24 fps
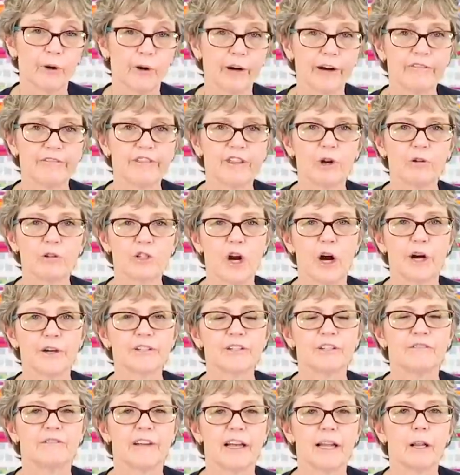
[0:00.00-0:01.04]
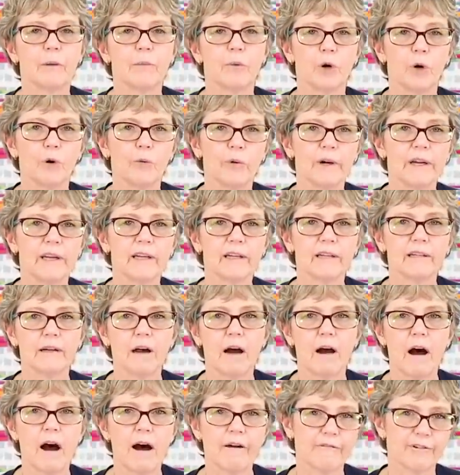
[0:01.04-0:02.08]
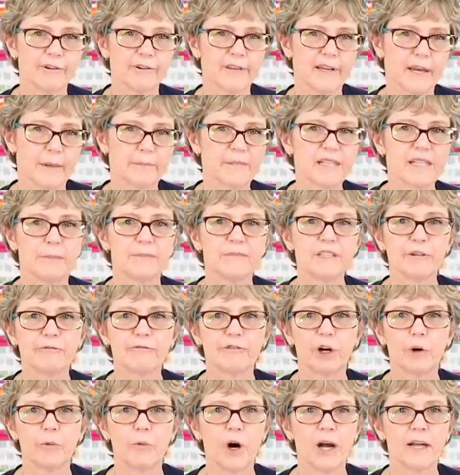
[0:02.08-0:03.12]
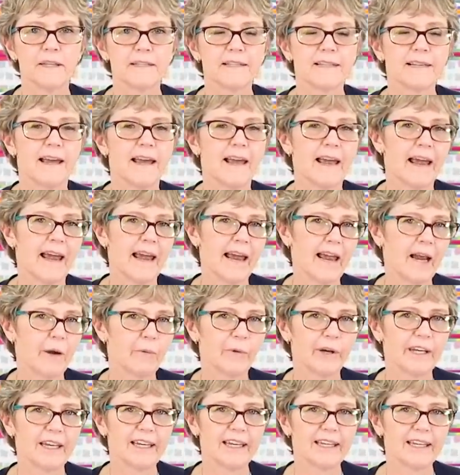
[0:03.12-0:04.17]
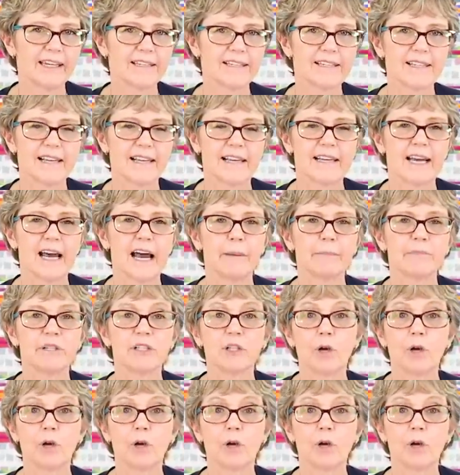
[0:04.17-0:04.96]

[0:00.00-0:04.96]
or if those aren't available, we offer them some different ones, and we get it set up.